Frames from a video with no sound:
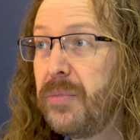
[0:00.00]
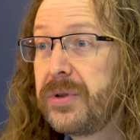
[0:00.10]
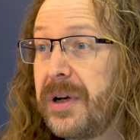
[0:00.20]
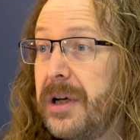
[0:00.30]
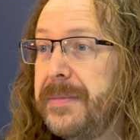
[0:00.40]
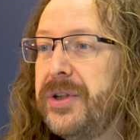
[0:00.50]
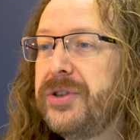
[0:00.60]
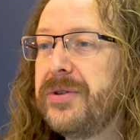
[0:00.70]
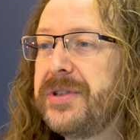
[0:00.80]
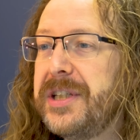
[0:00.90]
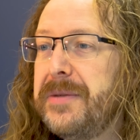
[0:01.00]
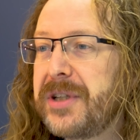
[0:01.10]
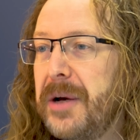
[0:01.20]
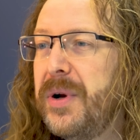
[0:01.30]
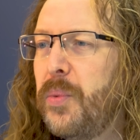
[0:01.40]
modern climate control systems
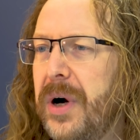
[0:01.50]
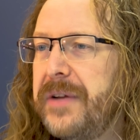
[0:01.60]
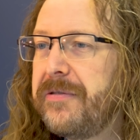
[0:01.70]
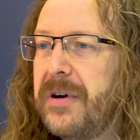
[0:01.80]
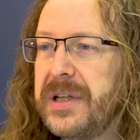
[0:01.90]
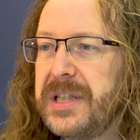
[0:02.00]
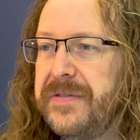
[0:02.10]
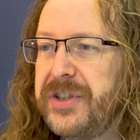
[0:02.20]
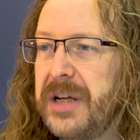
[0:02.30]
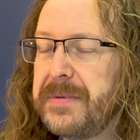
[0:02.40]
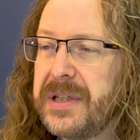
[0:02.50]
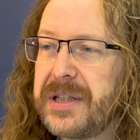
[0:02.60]
come in a wide variety of shapes and